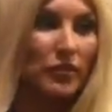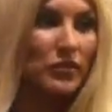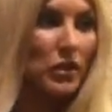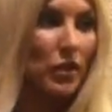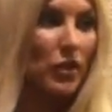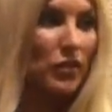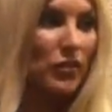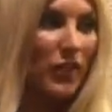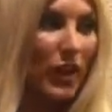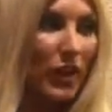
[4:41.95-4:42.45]
You
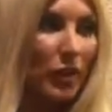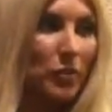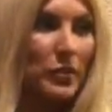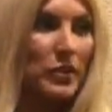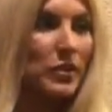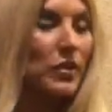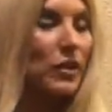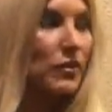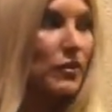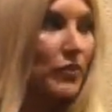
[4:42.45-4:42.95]
know,
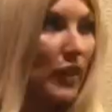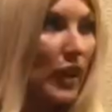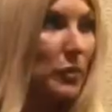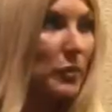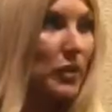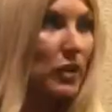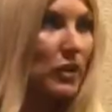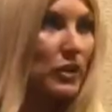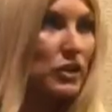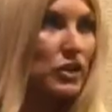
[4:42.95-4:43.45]

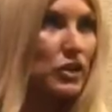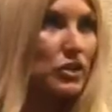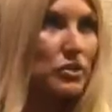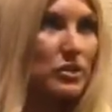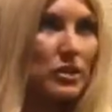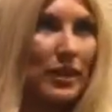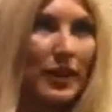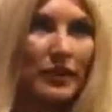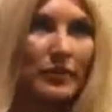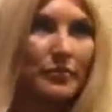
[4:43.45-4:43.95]
environmental issues
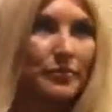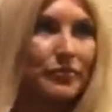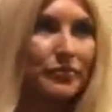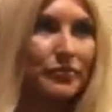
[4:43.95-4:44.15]
like